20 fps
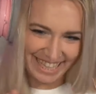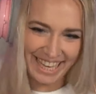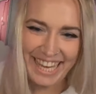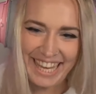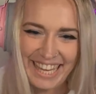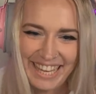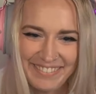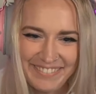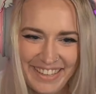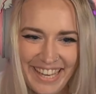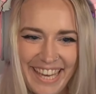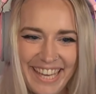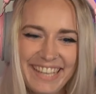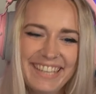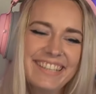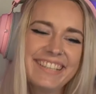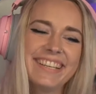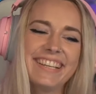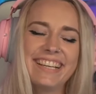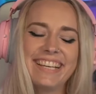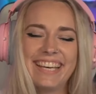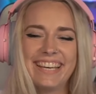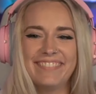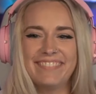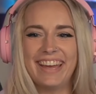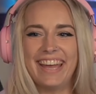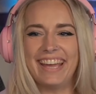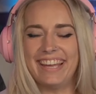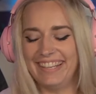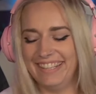I can't wait! I can't
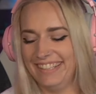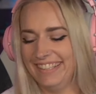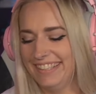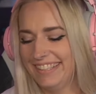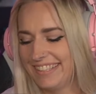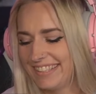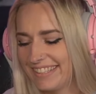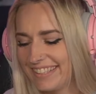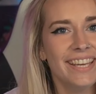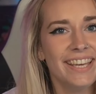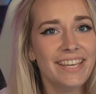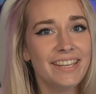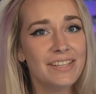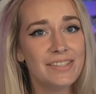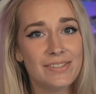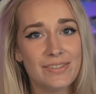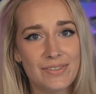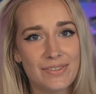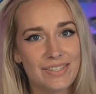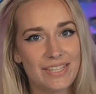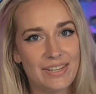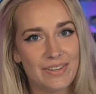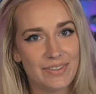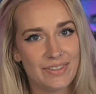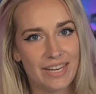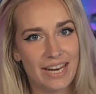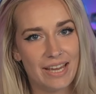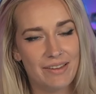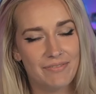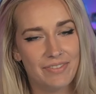wait! It is no
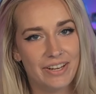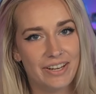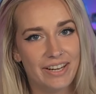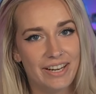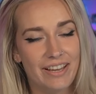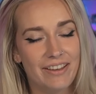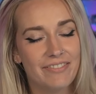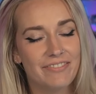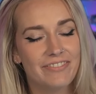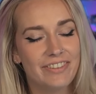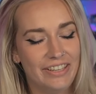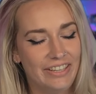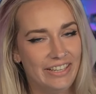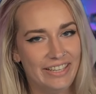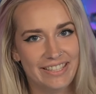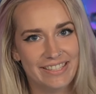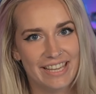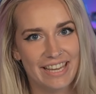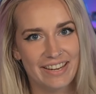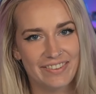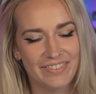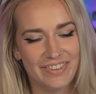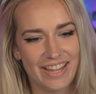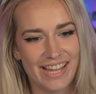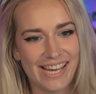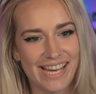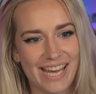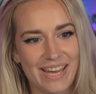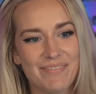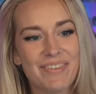secret that I am very, very excited for
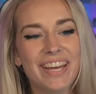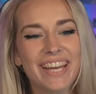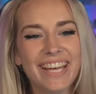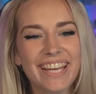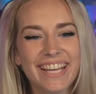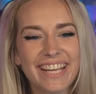that game.